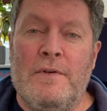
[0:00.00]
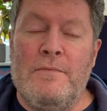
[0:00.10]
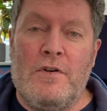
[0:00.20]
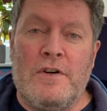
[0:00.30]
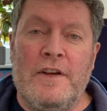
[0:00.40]
but
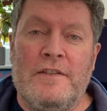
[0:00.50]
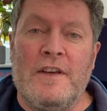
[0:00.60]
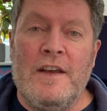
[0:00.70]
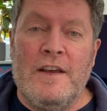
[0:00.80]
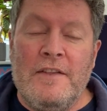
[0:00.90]
more as
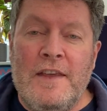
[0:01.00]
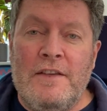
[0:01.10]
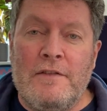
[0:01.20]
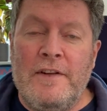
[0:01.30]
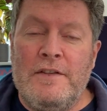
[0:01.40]

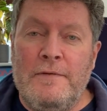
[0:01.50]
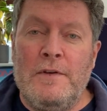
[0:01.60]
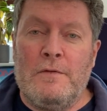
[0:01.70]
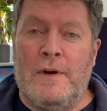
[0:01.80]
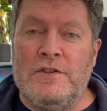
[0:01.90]
these are
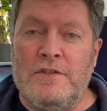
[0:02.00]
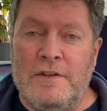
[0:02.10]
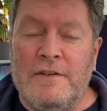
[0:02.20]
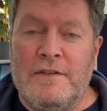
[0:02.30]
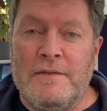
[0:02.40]
interview
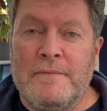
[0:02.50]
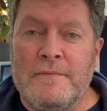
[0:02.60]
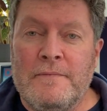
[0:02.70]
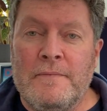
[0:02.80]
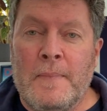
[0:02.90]
questions.
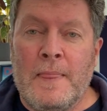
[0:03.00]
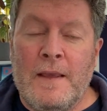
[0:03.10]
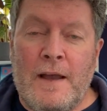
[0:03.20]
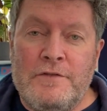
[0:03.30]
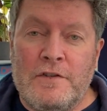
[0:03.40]

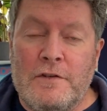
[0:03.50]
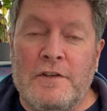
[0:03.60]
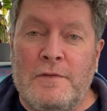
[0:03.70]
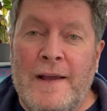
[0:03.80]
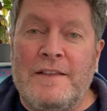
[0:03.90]
I've just
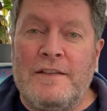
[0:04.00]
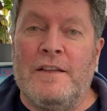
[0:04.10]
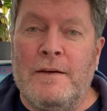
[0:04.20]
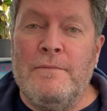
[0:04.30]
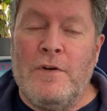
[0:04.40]
got to answer
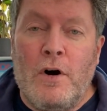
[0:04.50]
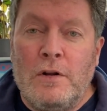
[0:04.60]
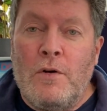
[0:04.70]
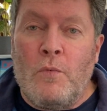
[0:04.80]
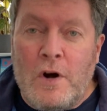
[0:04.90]
them
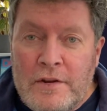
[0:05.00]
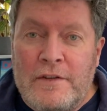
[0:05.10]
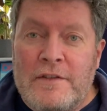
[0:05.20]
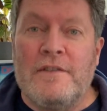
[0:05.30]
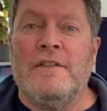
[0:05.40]
all at
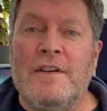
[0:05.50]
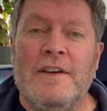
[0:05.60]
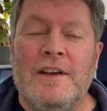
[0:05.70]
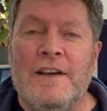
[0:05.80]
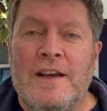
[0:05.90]
once.
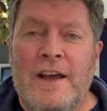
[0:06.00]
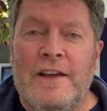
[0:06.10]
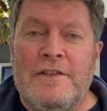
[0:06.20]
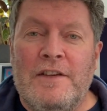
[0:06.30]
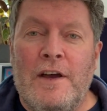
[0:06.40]

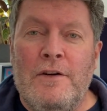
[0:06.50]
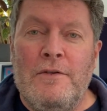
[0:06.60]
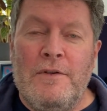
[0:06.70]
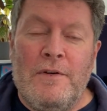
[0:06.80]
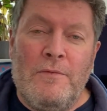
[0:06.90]
And
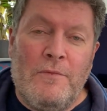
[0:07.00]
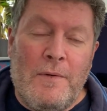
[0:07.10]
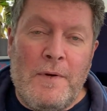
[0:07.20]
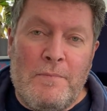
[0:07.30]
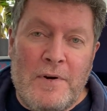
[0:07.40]
so when
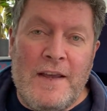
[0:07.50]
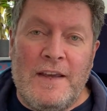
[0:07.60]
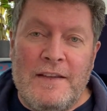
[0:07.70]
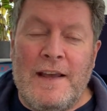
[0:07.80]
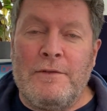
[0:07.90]
we break
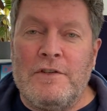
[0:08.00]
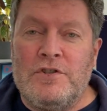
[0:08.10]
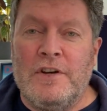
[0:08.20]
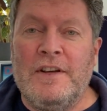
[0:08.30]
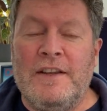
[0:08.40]
it down and
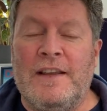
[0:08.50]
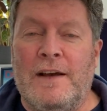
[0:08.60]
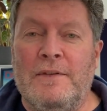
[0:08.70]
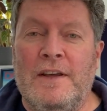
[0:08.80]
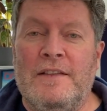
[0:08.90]
chunk it
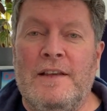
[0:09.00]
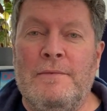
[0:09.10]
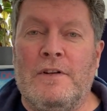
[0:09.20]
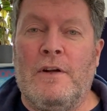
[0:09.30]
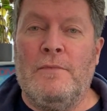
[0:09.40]
down, it
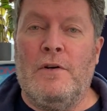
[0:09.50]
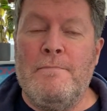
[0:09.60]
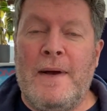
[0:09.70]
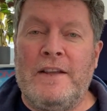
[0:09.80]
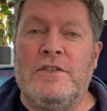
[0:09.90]
seems a lot more
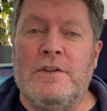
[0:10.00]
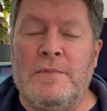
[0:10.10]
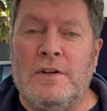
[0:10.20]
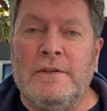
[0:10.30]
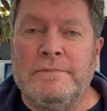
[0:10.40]

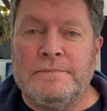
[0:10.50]
manageable